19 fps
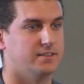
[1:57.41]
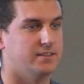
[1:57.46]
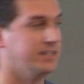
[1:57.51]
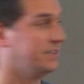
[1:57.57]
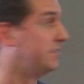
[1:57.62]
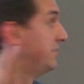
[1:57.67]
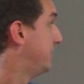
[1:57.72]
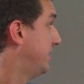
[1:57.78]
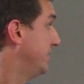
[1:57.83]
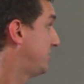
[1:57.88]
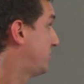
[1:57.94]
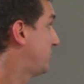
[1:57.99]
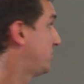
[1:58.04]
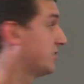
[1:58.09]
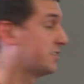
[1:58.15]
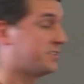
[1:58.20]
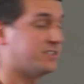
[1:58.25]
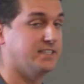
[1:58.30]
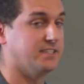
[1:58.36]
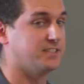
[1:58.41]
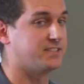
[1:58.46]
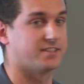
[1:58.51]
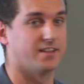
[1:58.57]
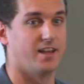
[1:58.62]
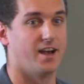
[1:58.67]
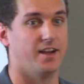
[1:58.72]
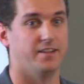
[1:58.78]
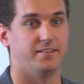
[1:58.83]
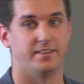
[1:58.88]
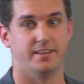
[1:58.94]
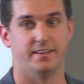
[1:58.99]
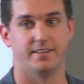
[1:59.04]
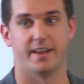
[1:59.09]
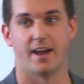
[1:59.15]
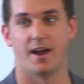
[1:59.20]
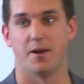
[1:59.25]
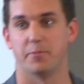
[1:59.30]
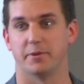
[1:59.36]
It's just these slides, the
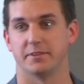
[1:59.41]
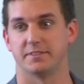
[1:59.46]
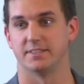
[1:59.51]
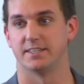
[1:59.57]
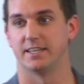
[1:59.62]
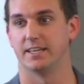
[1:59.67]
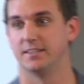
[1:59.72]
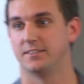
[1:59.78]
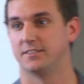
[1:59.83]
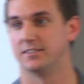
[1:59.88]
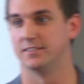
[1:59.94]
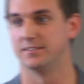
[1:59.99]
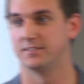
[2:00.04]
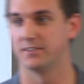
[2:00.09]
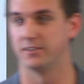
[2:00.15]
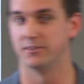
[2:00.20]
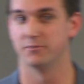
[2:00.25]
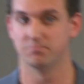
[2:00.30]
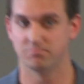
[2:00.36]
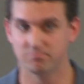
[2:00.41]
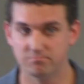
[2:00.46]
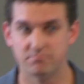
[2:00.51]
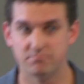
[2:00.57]
entire presentation. So